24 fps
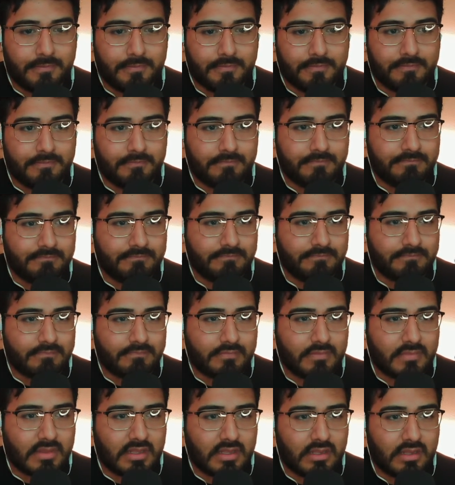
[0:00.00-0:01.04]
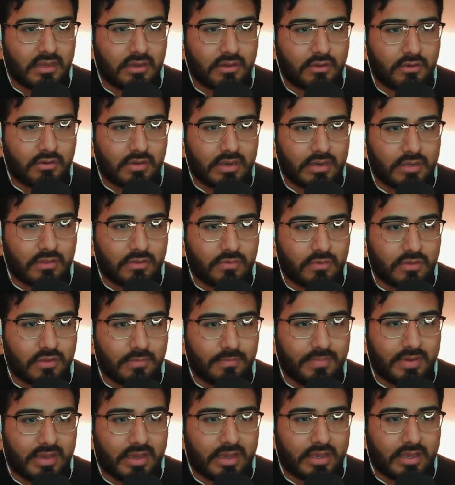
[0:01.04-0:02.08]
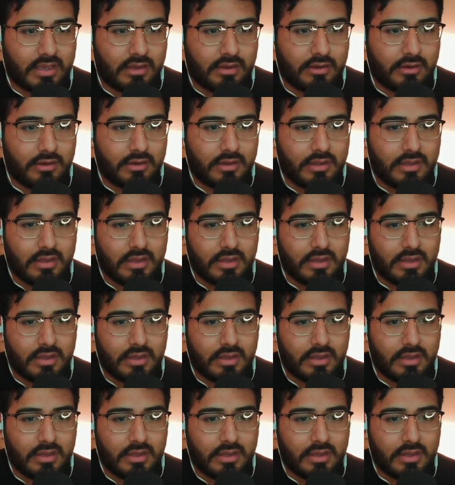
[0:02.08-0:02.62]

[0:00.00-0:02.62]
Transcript: I'll go ahead and switch it back here